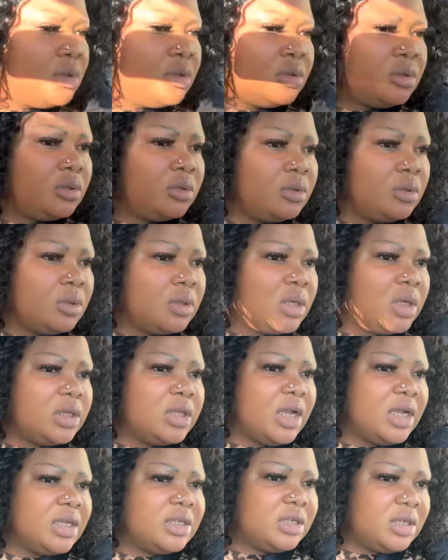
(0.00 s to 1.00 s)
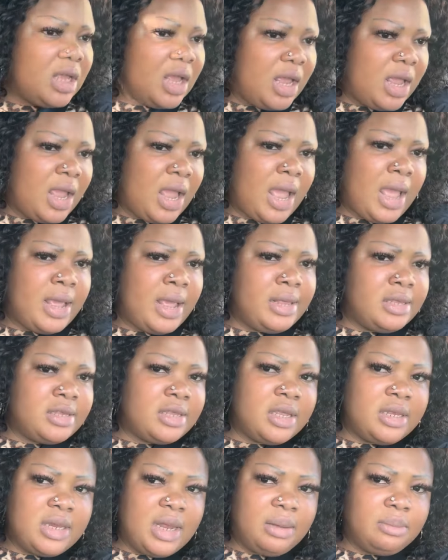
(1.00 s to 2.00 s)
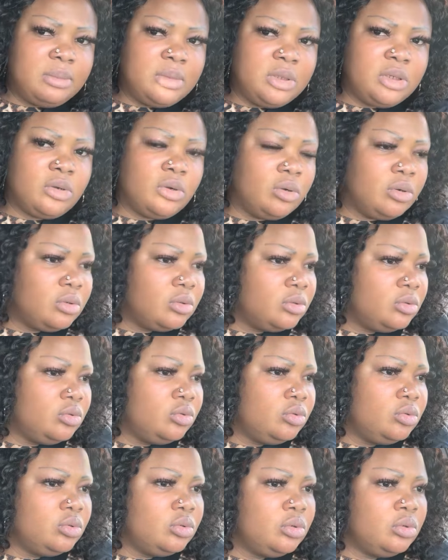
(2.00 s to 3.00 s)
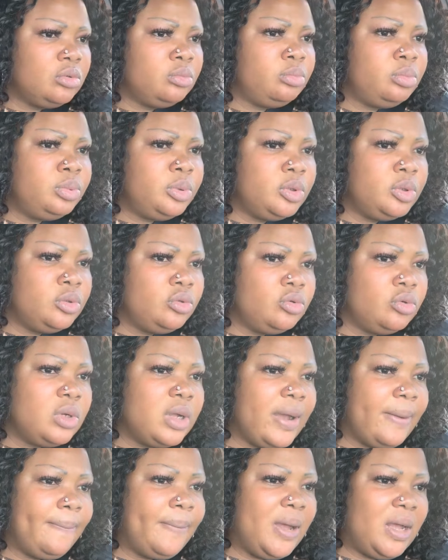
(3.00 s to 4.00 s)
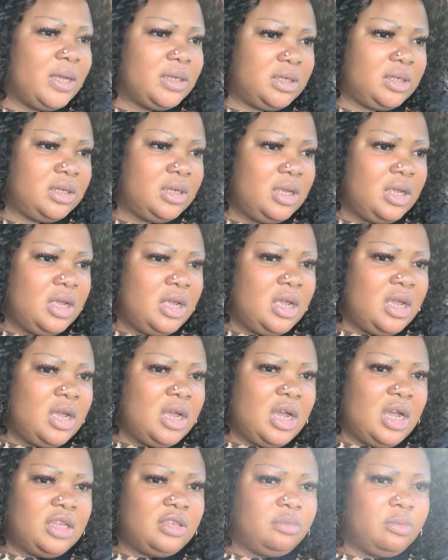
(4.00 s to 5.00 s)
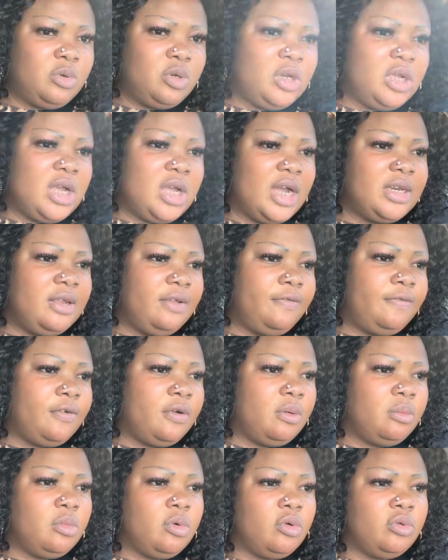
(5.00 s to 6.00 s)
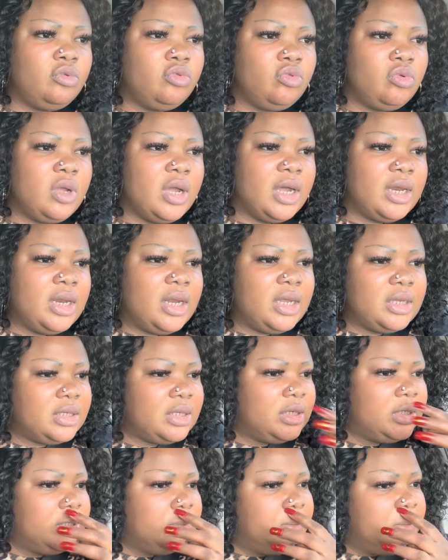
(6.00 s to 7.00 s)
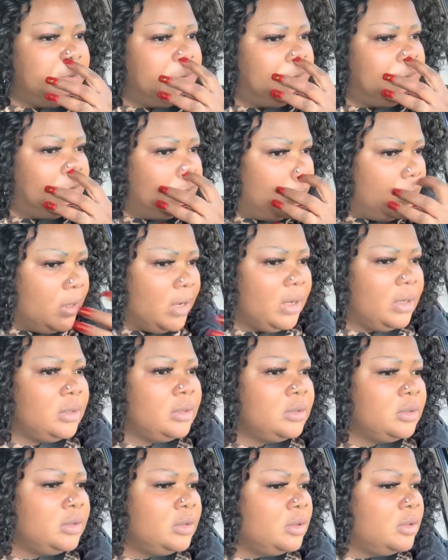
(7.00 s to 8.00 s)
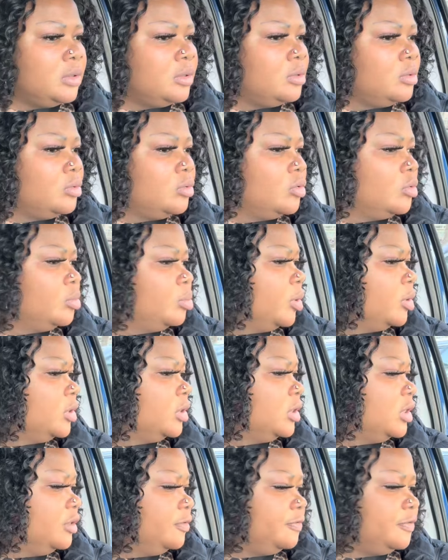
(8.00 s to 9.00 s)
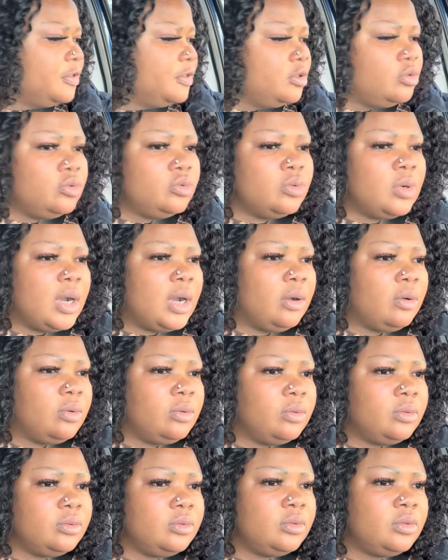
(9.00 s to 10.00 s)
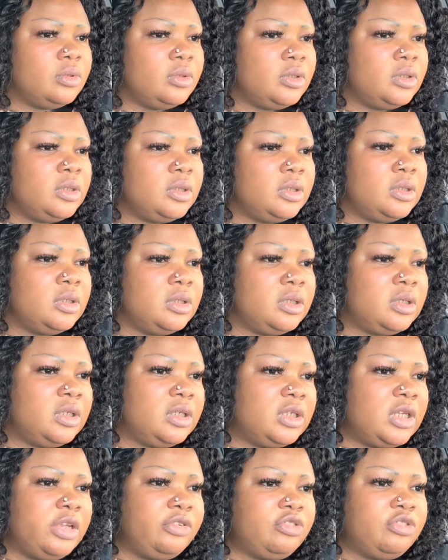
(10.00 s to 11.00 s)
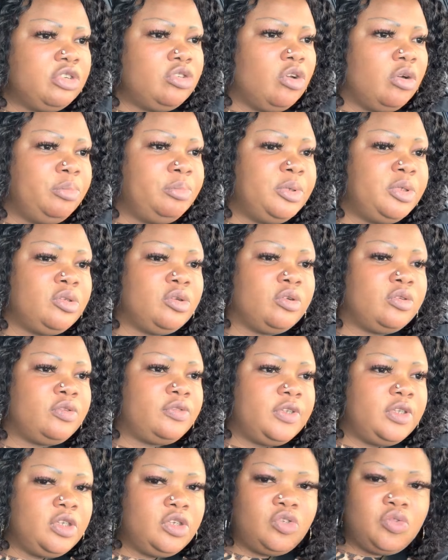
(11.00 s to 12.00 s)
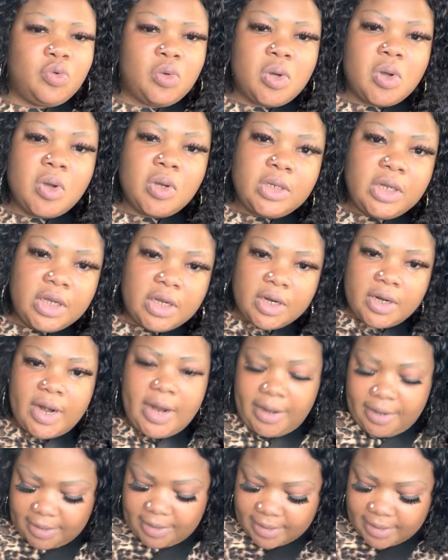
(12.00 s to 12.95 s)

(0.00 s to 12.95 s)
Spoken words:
You not get as I say now me come do Bioduga pass. As Monica they form Oduga now say she Bioduga. Nobody they feel do her. She say she don't beat us finish, we'll come to cry.